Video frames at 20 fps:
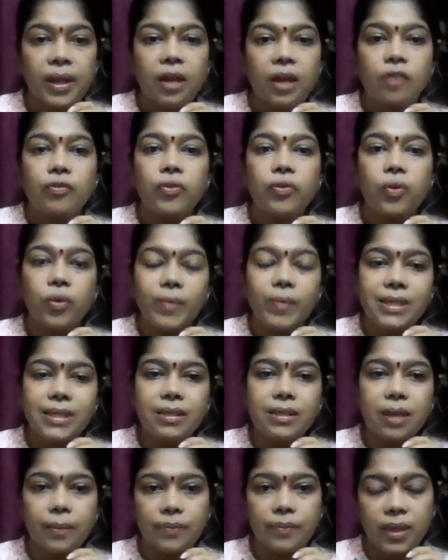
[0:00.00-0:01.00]
Foam is
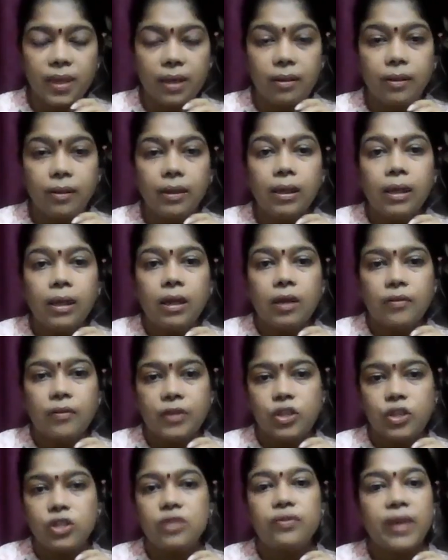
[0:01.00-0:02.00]
something
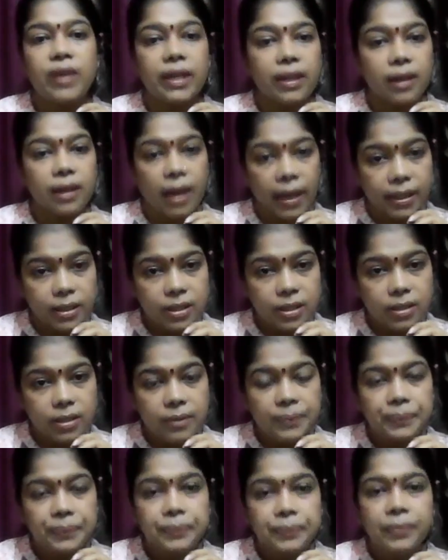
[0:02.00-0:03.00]
which is very light,
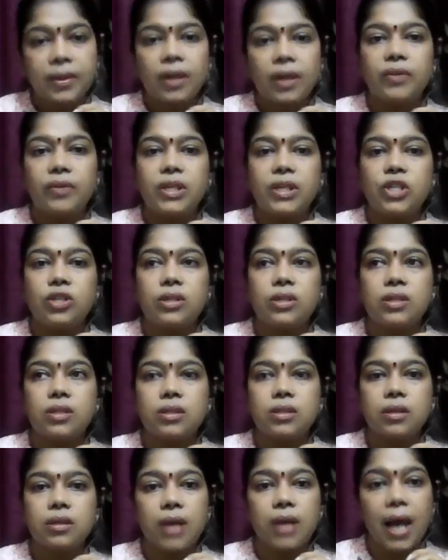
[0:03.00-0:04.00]
which
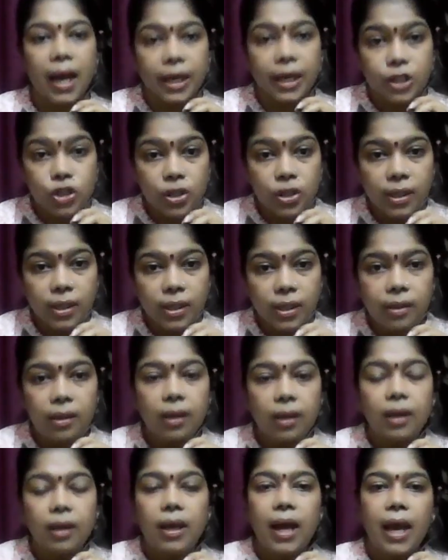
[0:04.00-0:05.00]
is hygienic,
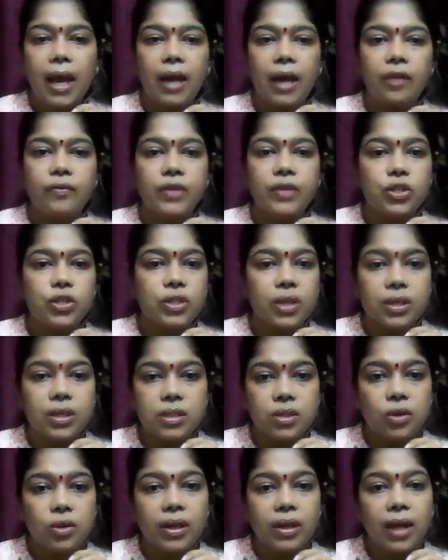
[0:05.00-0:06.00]
and which does
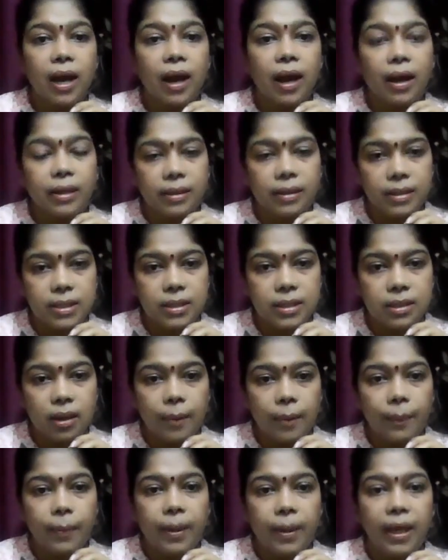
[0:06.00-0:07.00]
not hardens
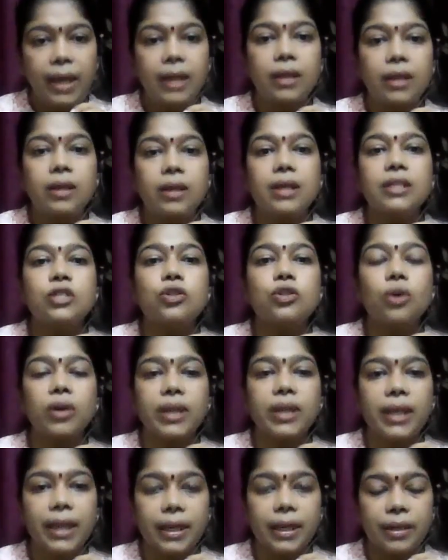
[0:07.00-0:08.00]
up. It does
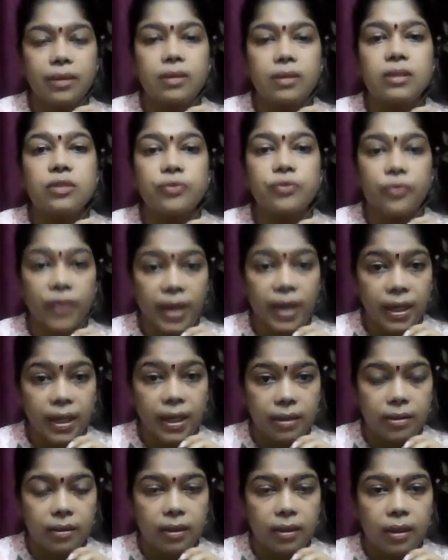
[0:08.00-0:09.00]
not caters weight
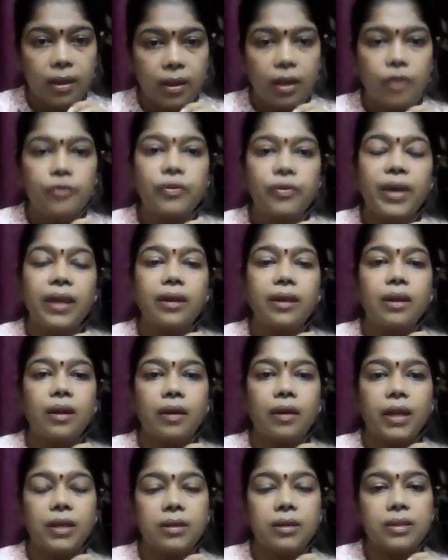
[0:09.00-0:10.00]
when
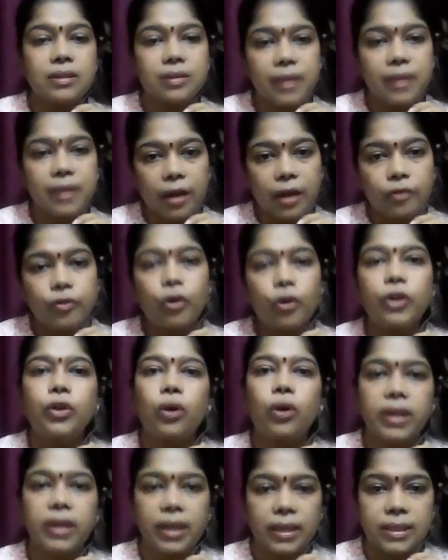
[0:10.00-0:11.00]
it is there for
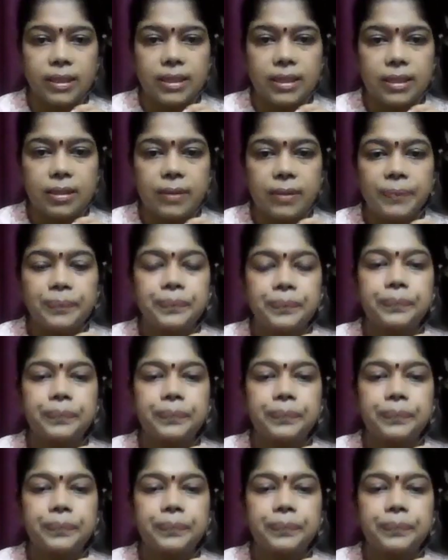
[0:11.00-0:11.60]
your kids.